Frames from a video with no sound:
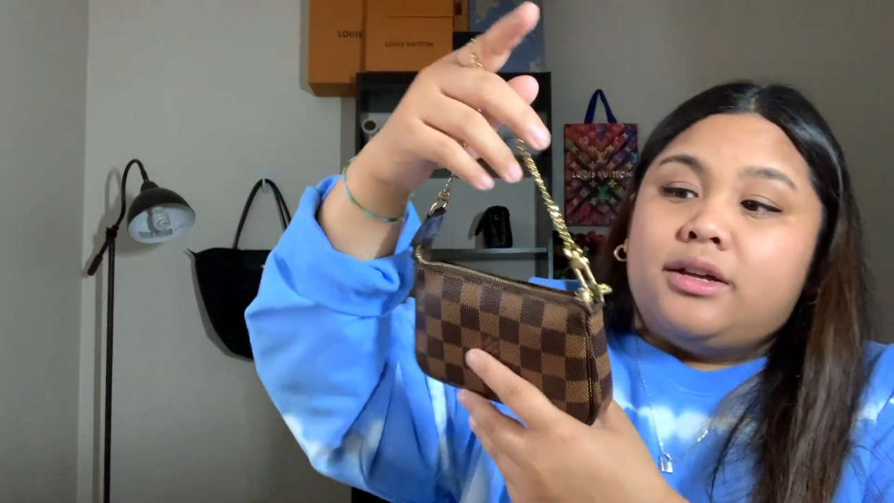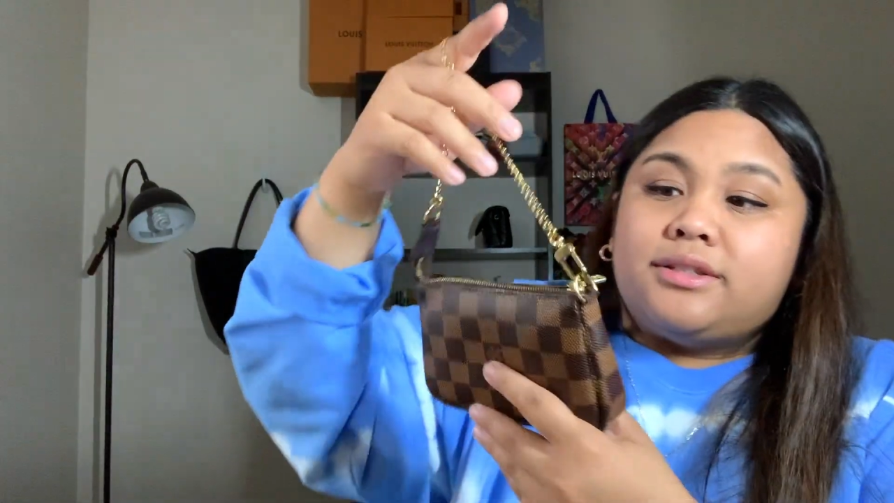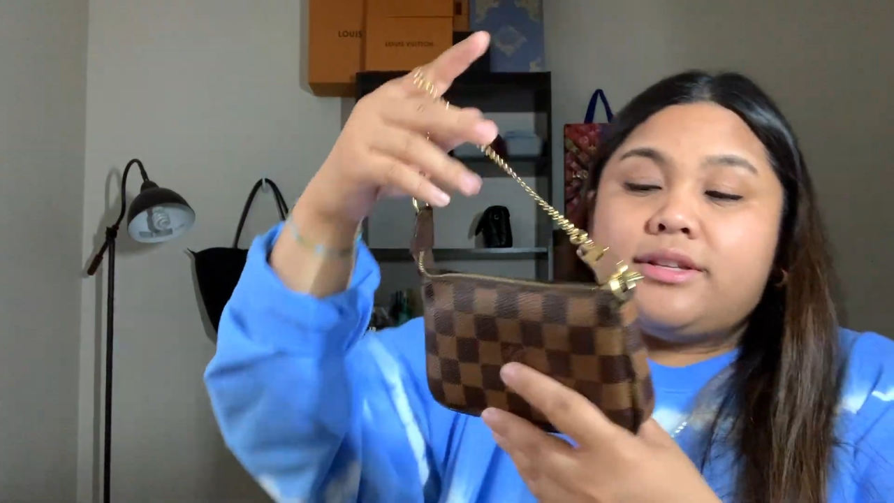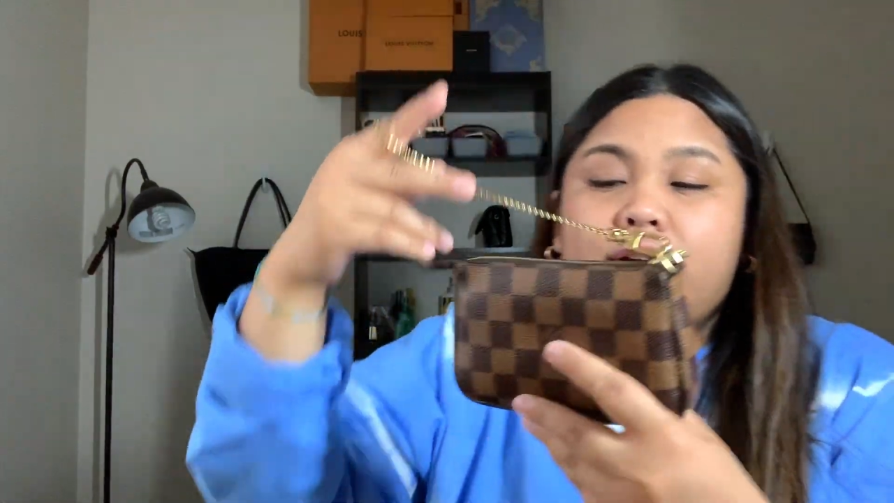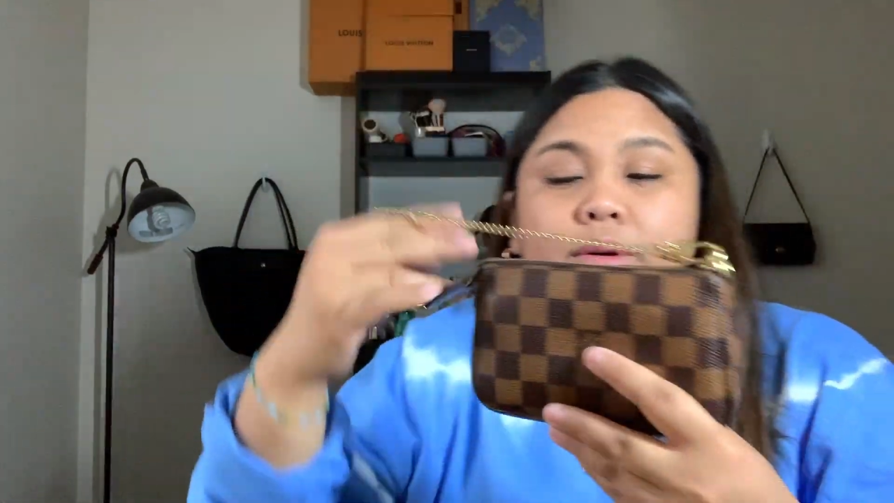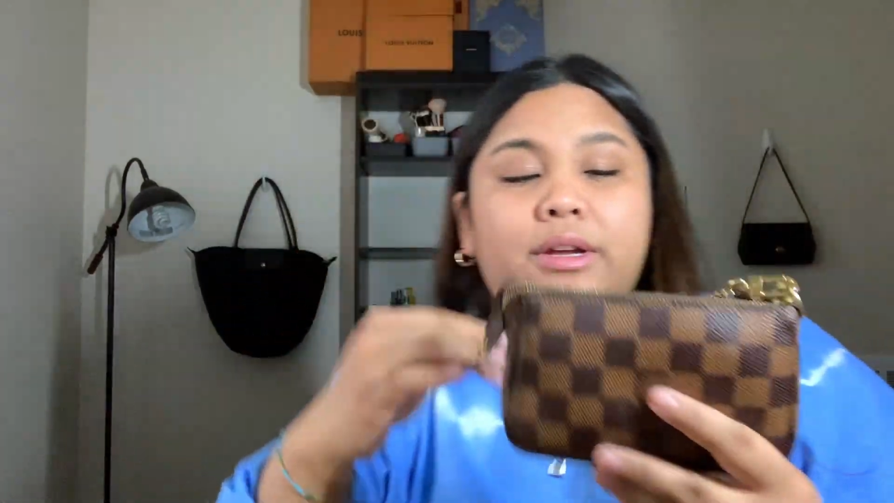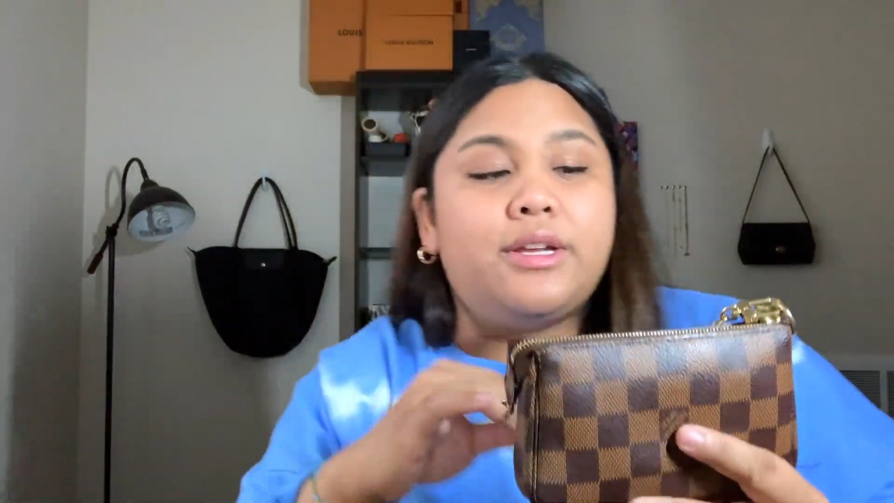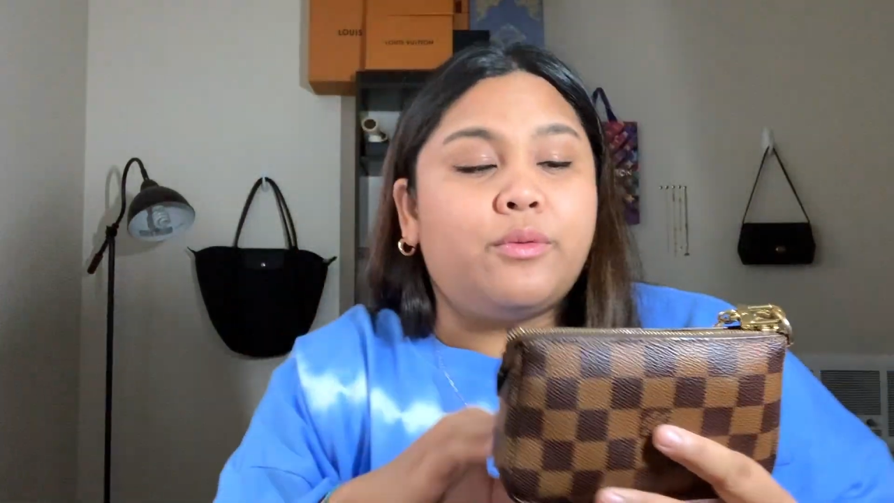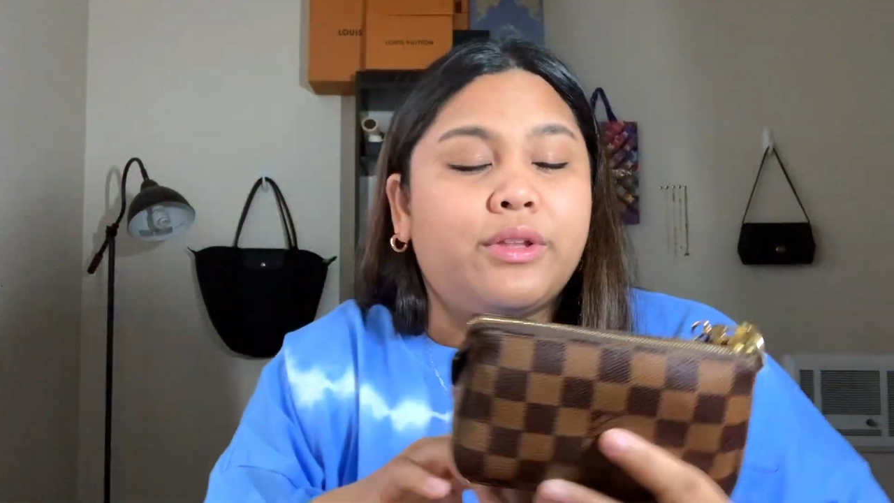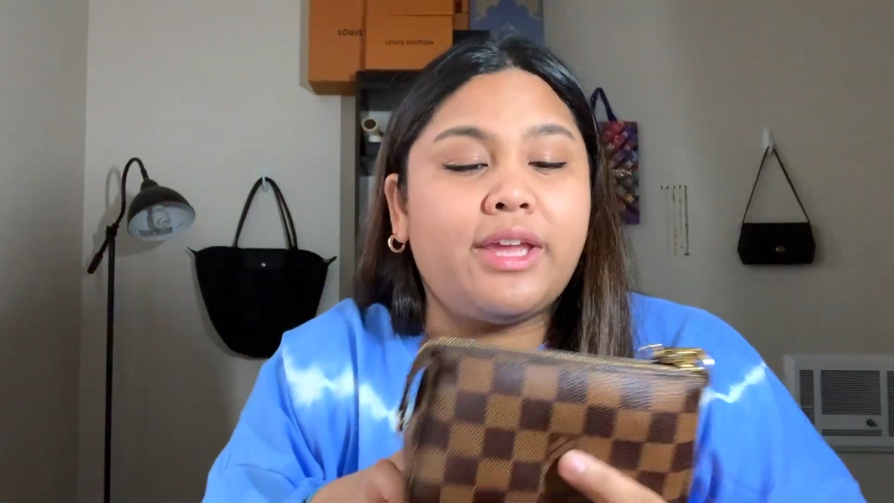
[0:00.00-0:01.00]
So
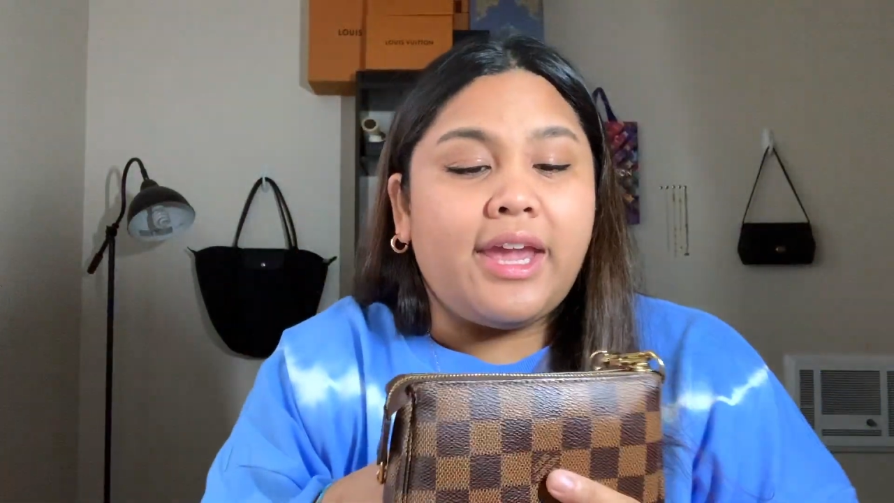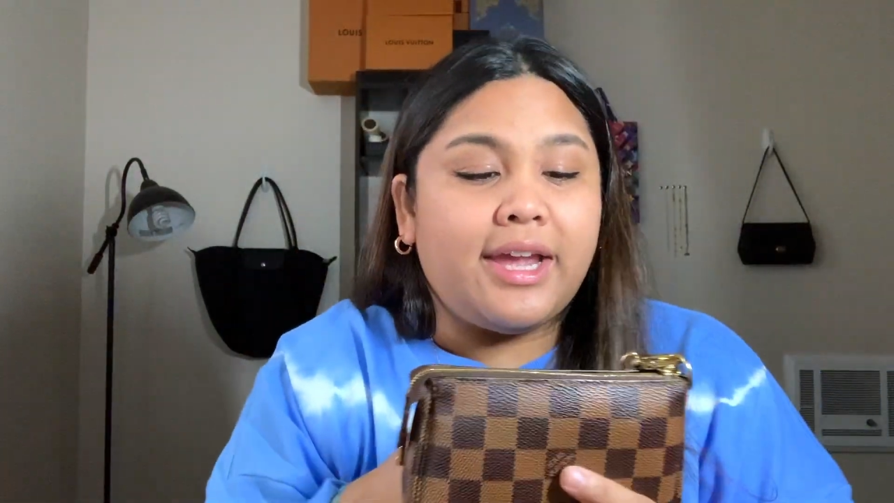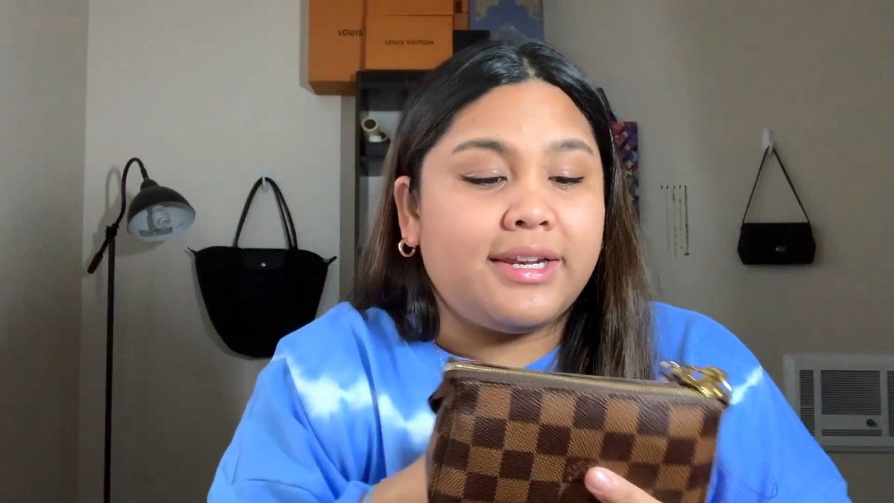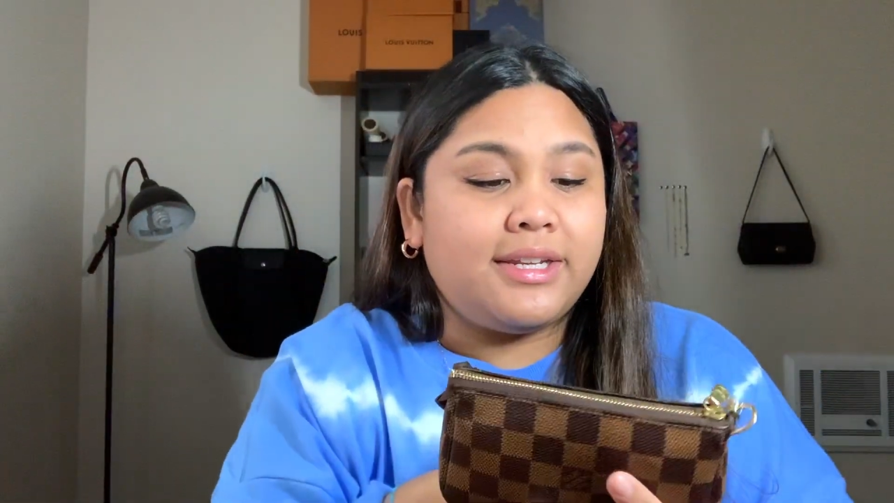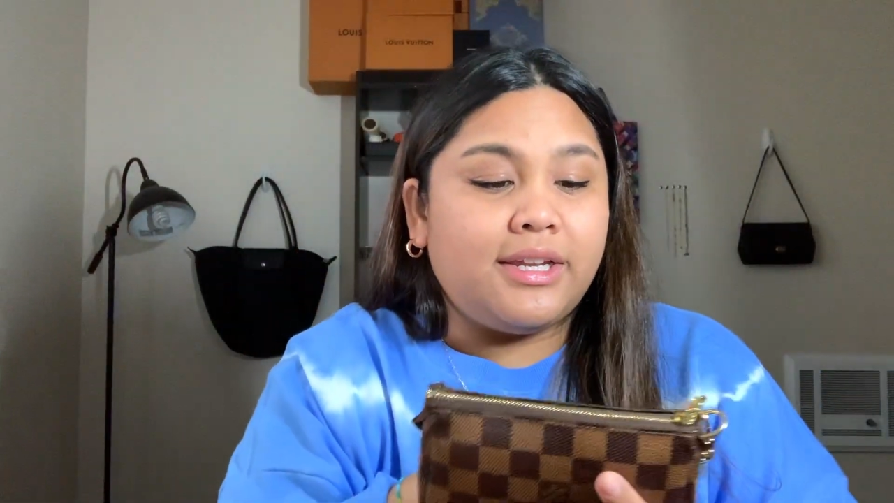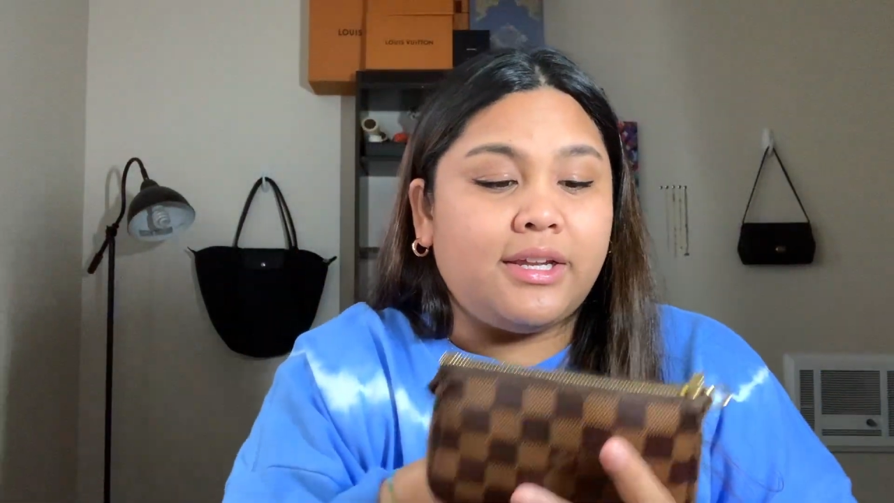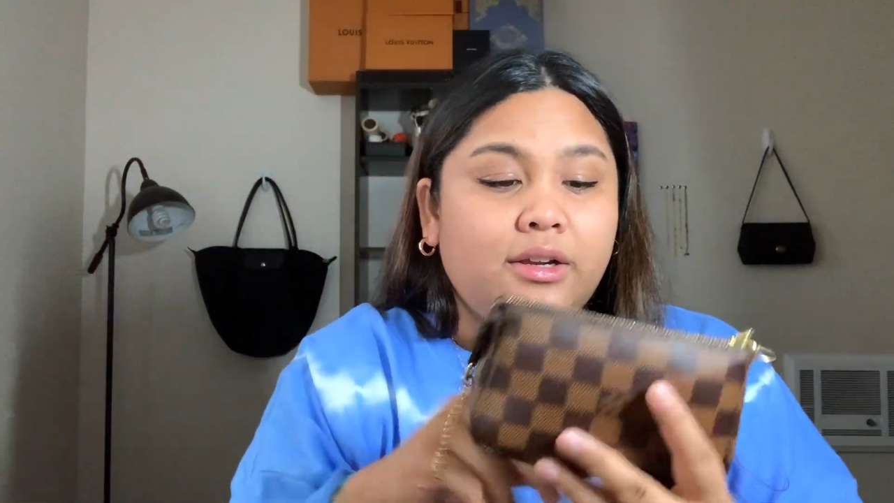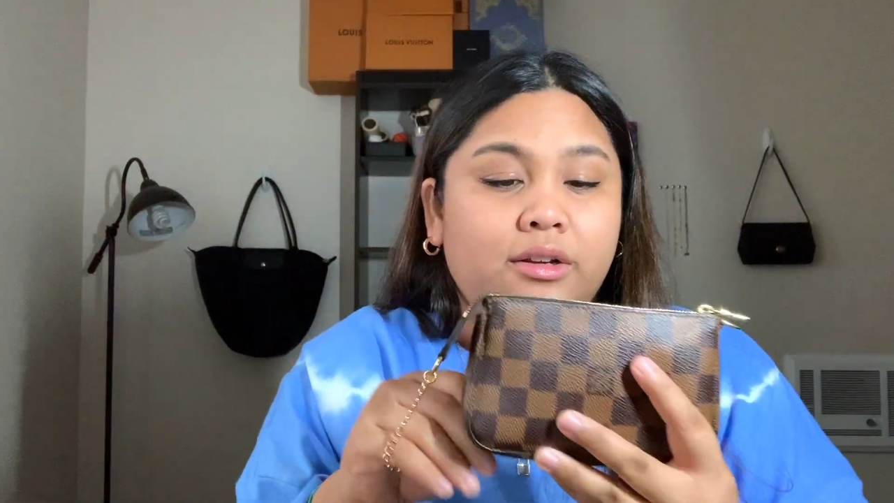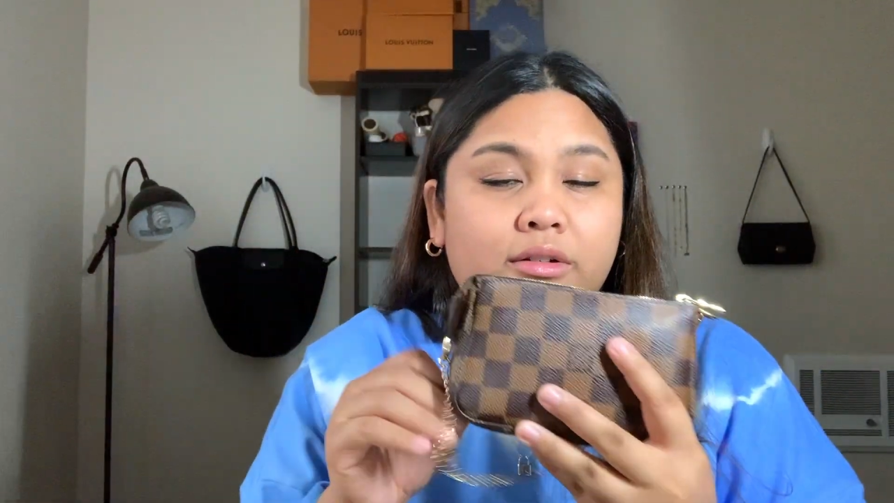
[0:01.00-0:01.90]
really handy,